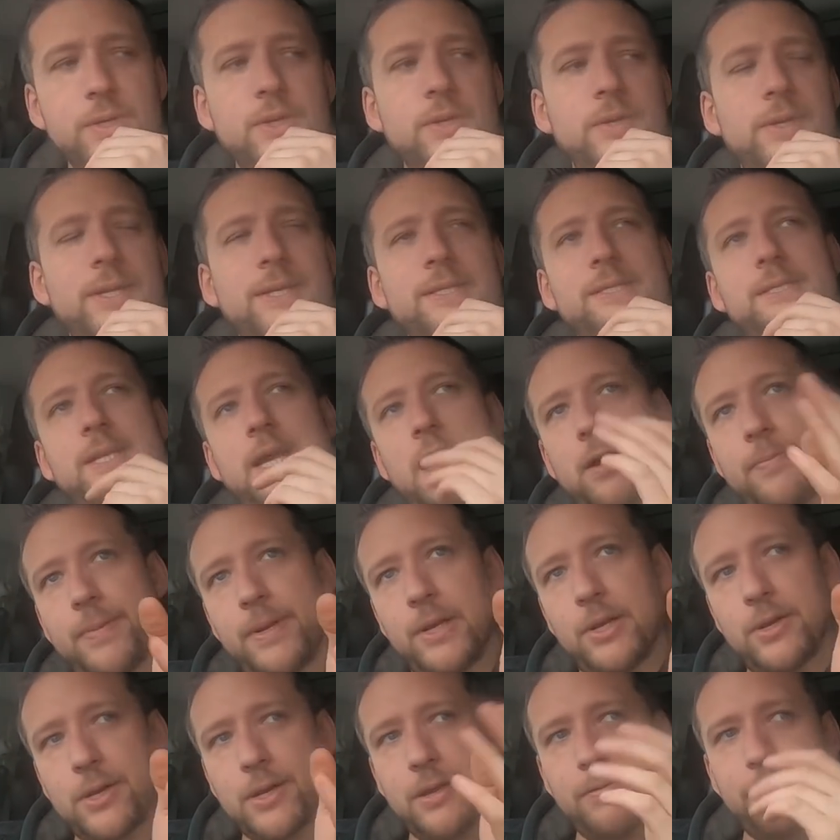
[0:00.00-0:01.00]
units. Now, I've
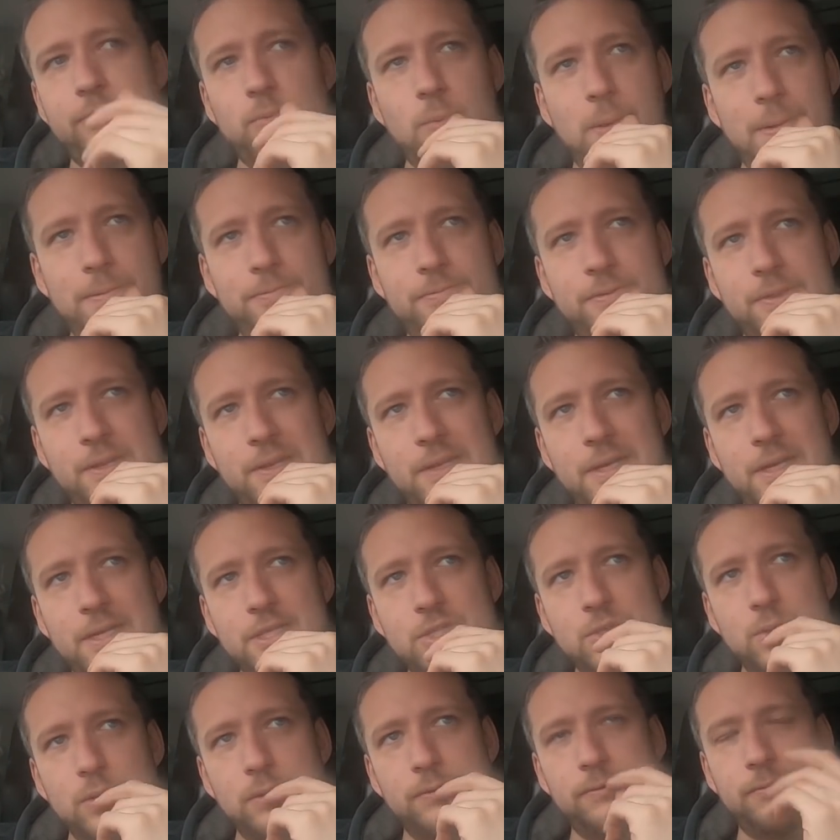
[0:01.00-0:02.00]
been looking for one for the
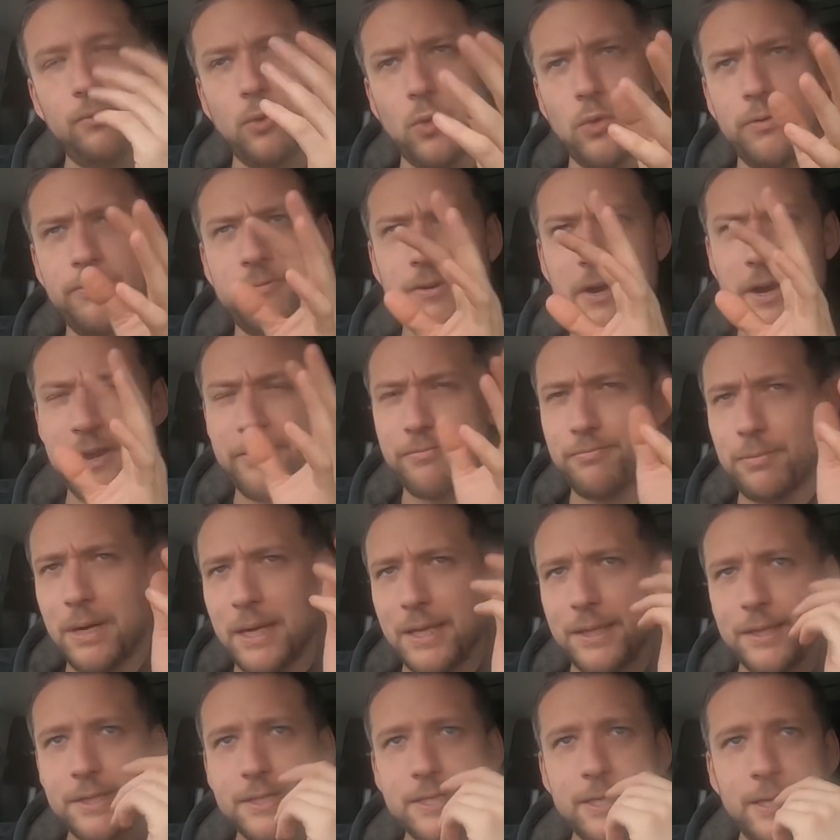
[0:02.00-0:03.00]
last sort of 4 or 5
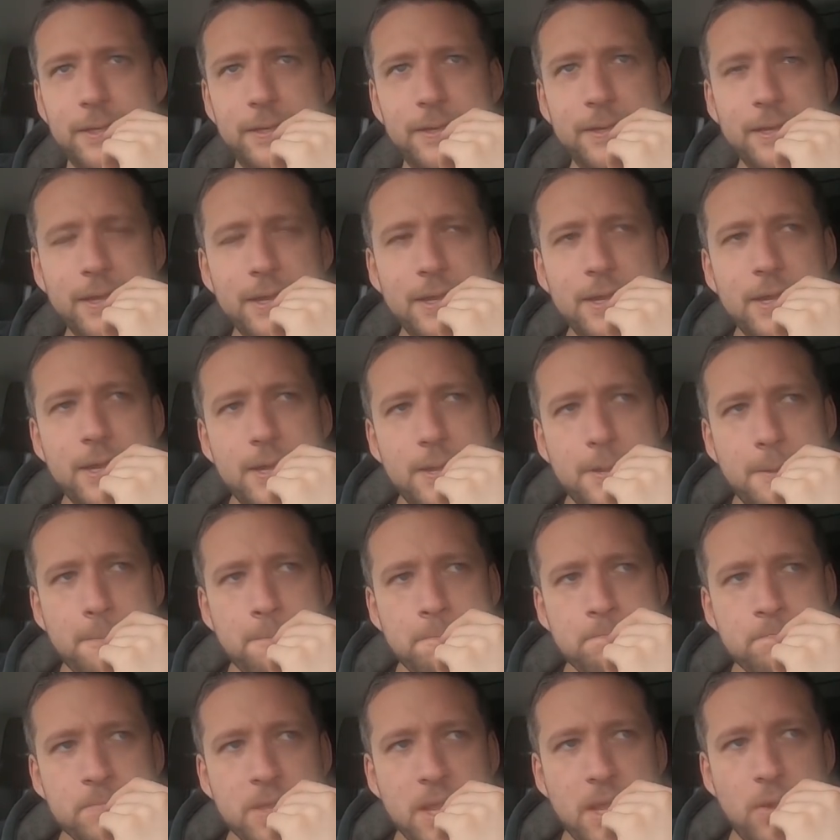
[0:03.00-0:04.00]
months, and
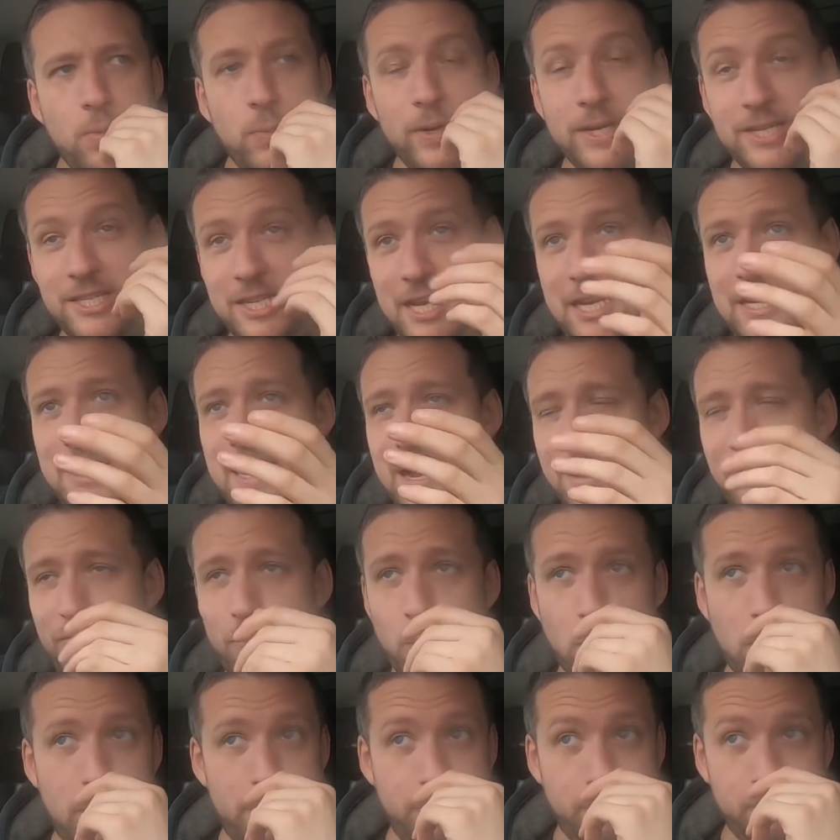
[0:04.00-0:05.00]
we did have
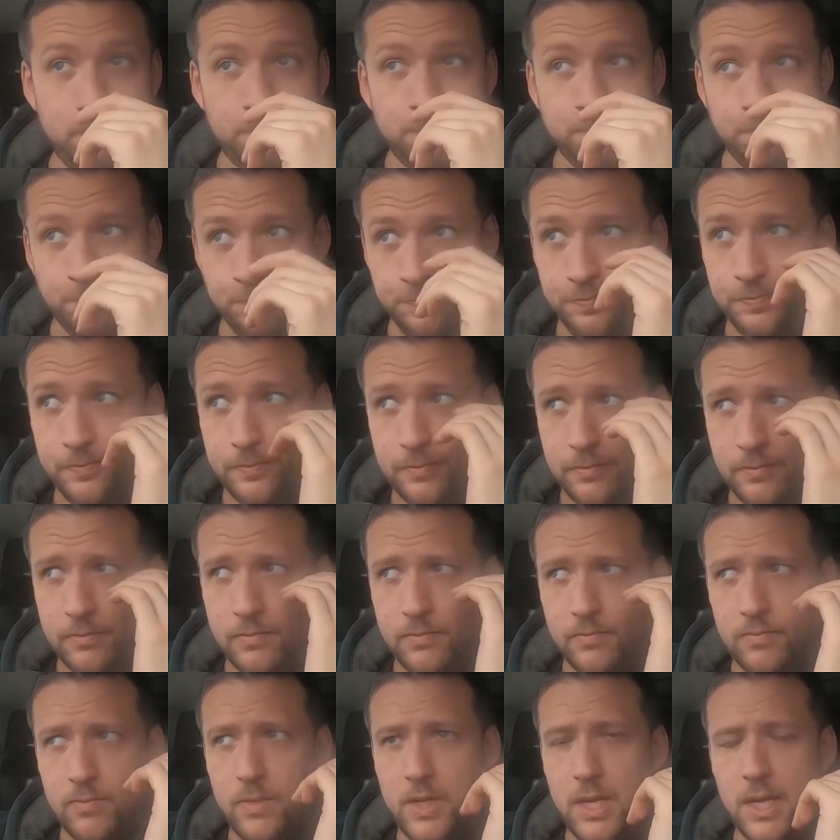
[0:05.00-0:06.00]
one
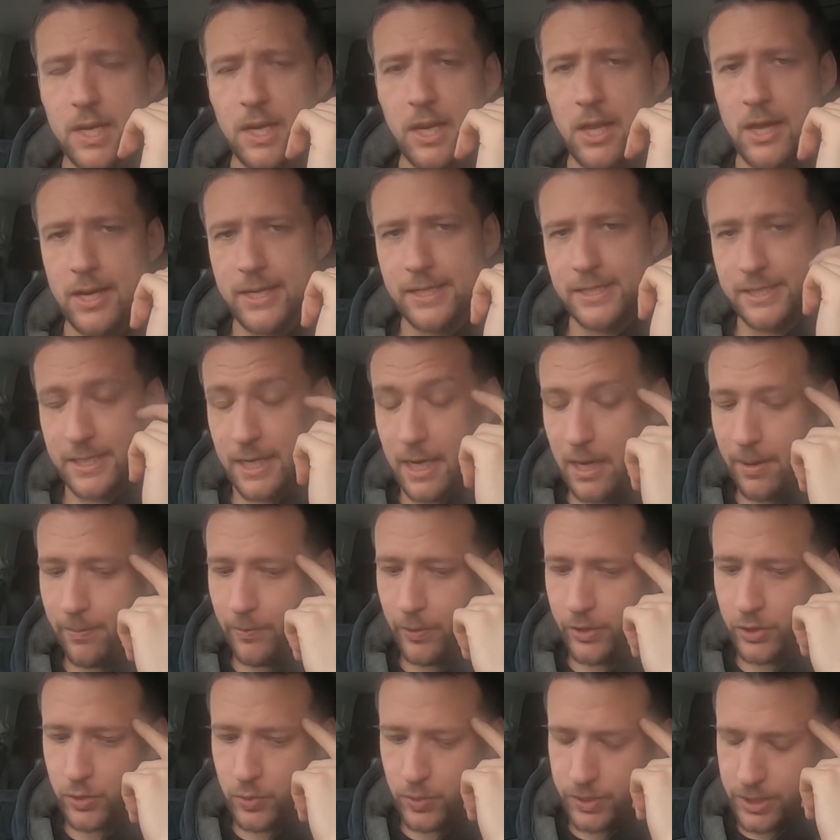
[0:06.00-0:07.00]
lined up,
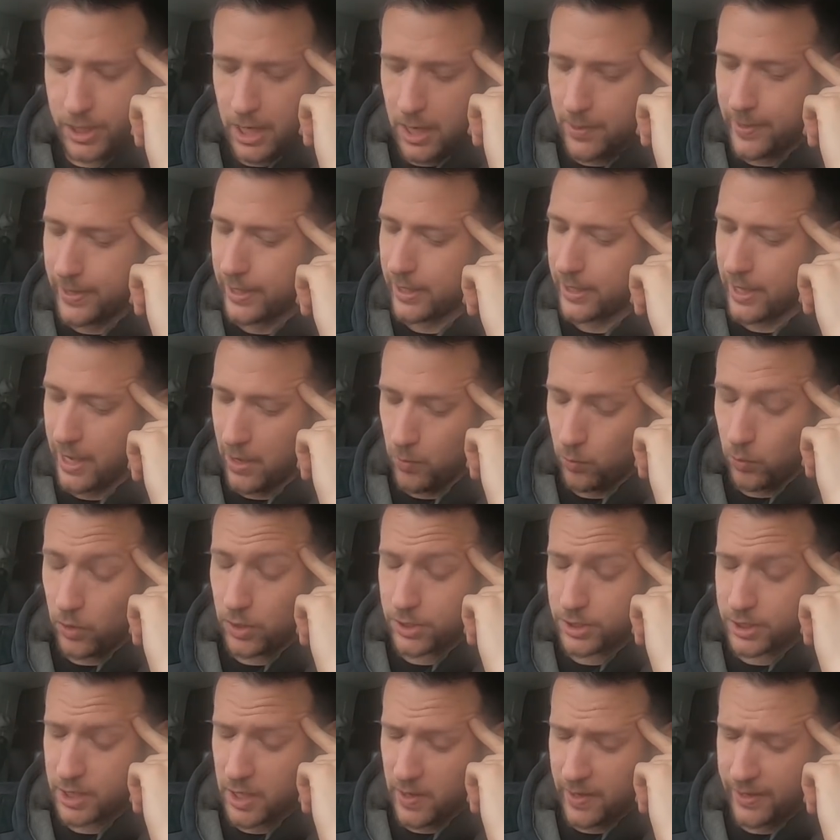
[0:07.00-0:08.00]
which was going, it
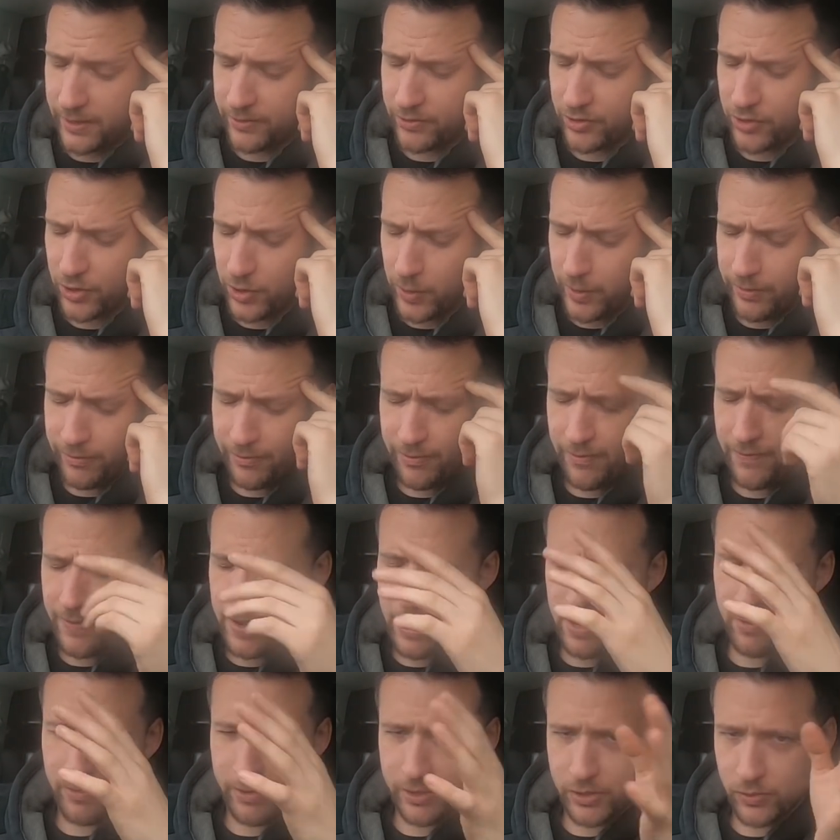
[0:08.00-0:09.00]
was going through, and for
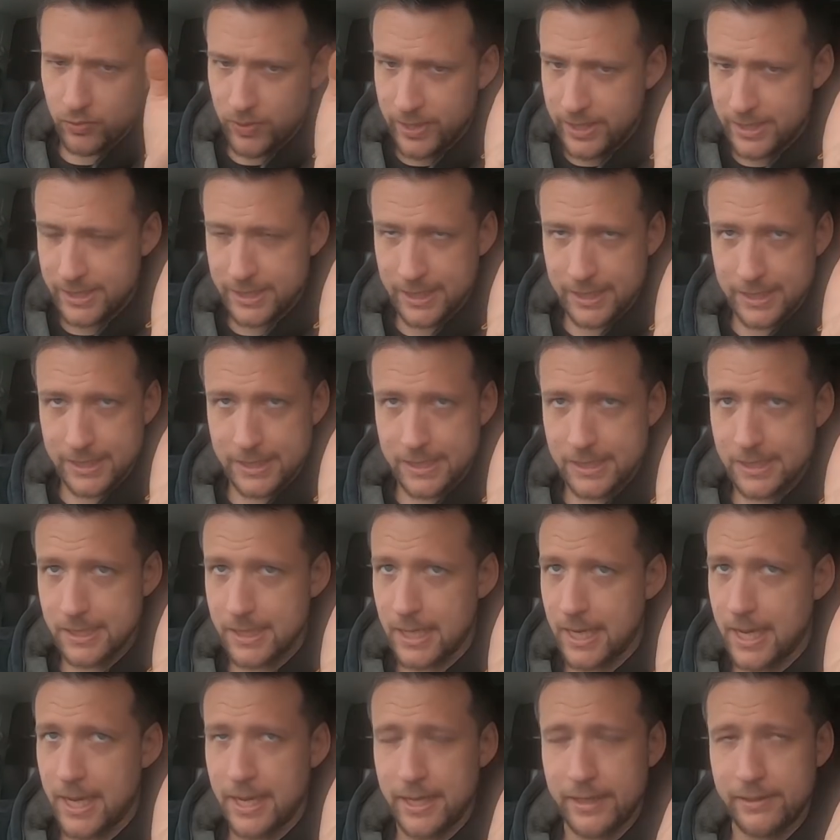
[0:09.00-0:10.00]
various reasons,
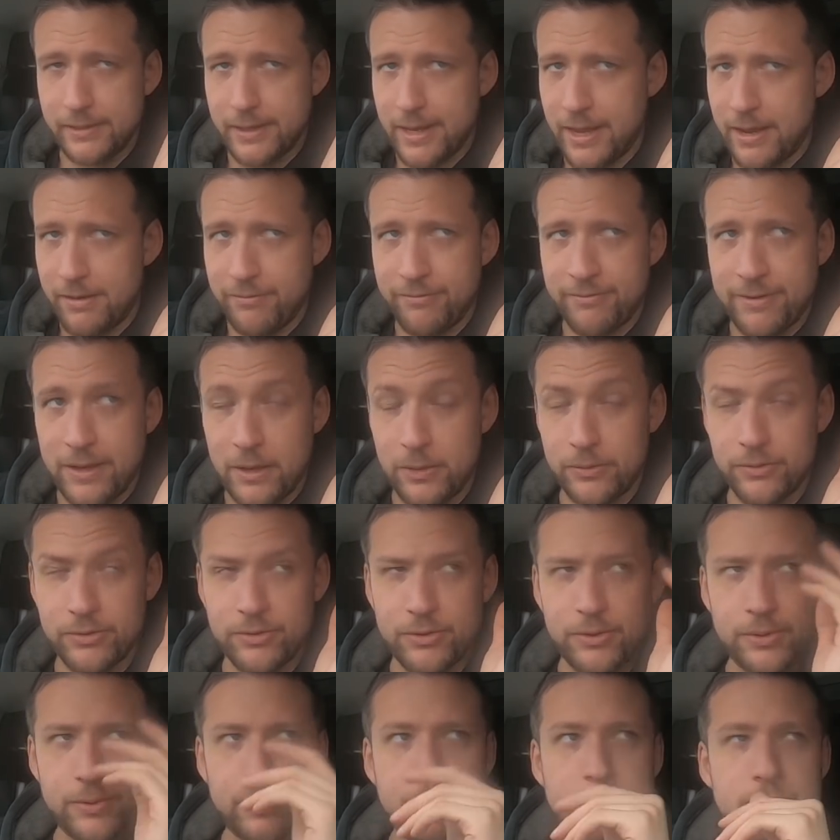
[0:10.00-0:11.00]
it fell
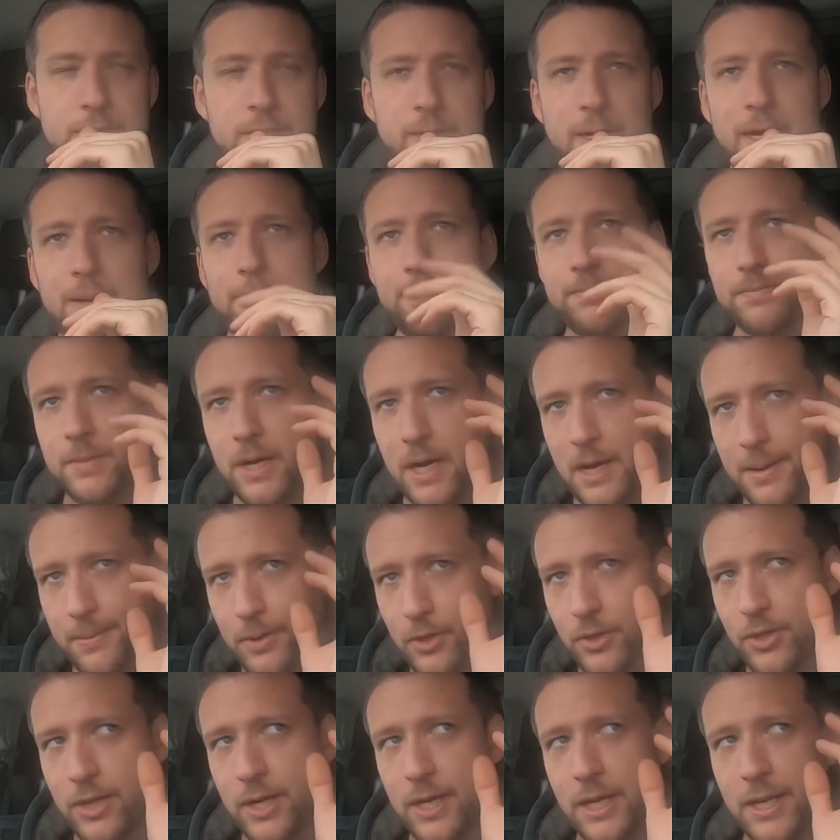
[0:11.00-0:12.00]
through. So I'm
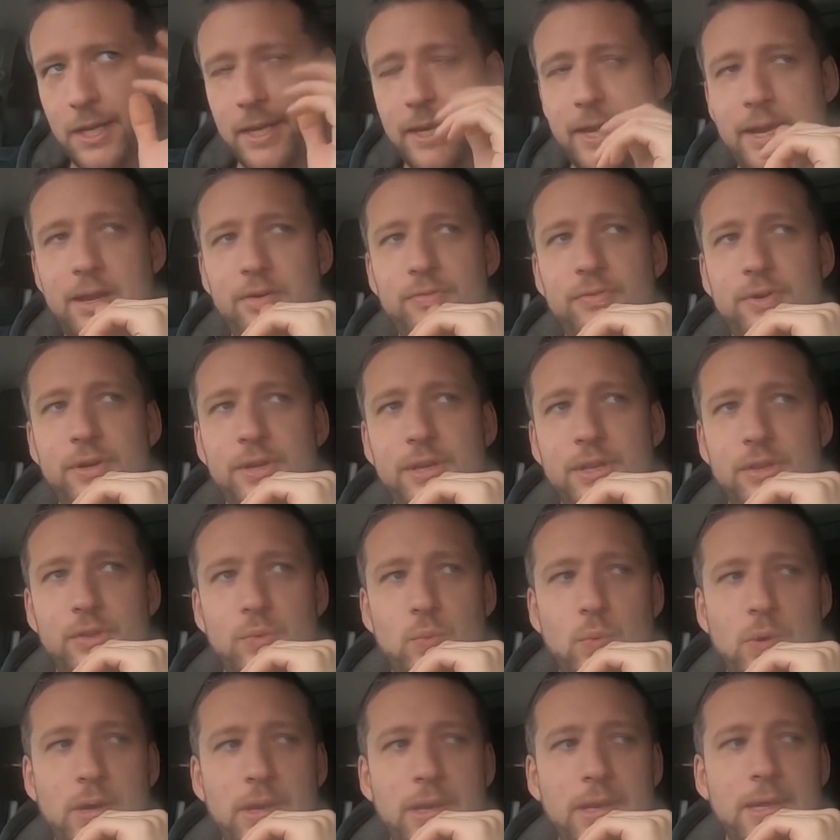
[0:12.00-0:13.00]
on the hunt now for
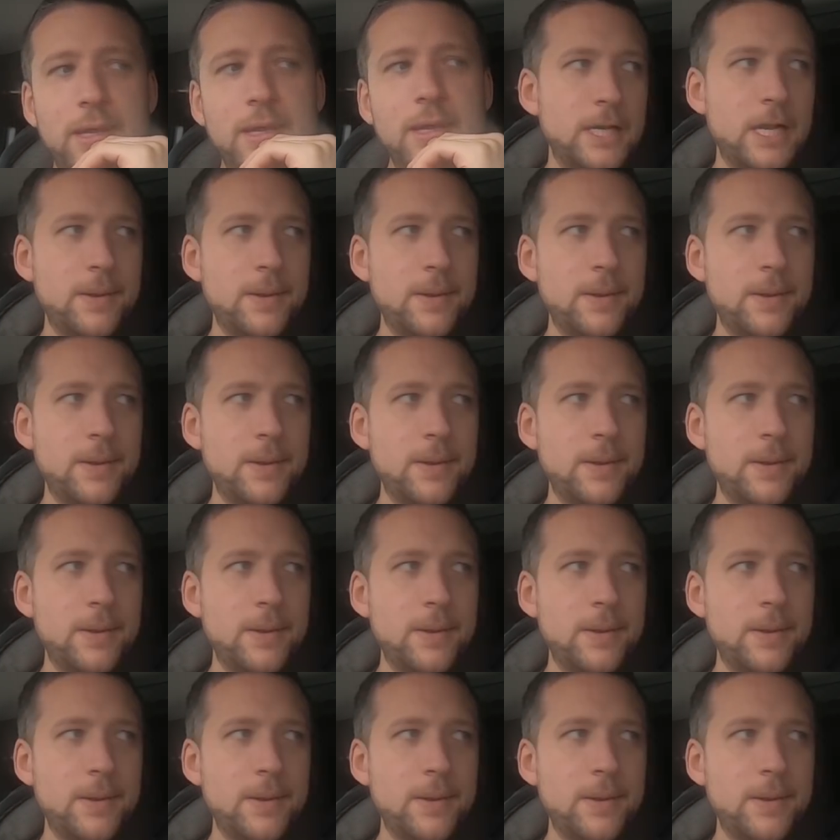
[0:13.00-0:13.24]
another one.